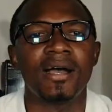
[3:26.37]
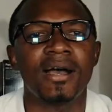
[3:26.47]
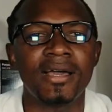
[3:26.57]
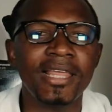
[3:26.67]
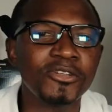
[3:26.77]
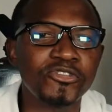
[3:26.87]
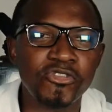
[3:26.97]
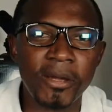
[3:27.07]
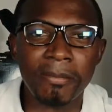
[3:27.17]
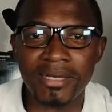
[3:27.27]
I like to
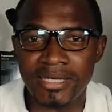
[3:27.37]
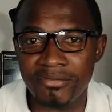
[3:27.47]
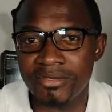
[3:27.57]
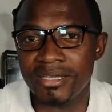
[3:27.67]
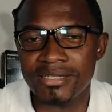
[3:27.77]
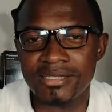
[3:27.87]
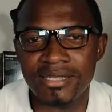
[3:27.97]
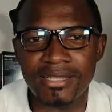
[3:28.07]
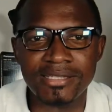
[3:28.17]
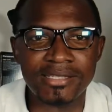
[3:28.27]
track my dividends
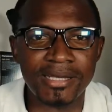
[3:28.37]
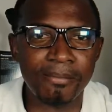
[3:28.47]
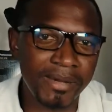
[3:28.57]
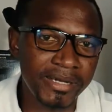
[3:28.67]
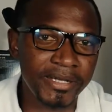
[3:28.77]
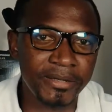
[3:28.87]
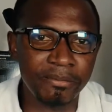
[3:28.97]
in this manner